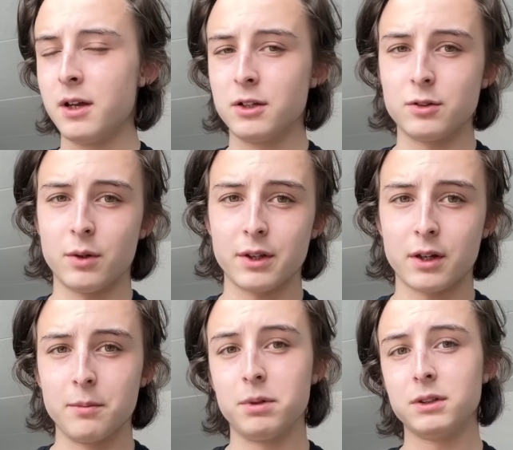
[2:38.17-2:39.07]
So on the
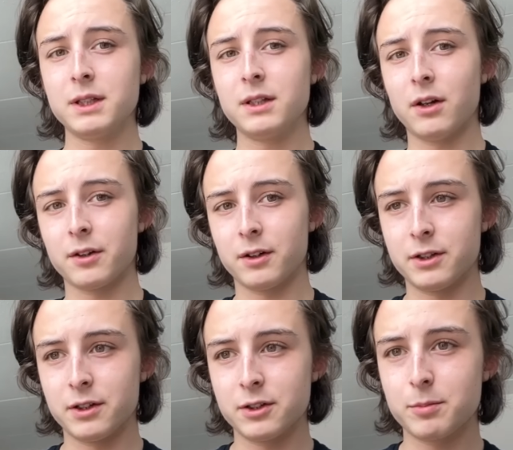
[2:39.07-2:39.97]
complete other
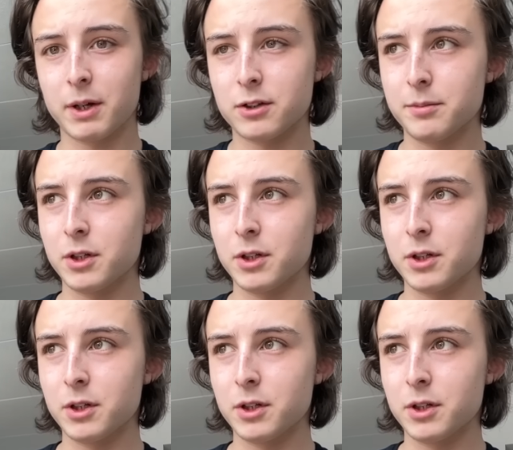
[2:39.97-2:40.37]
end of the spectrum,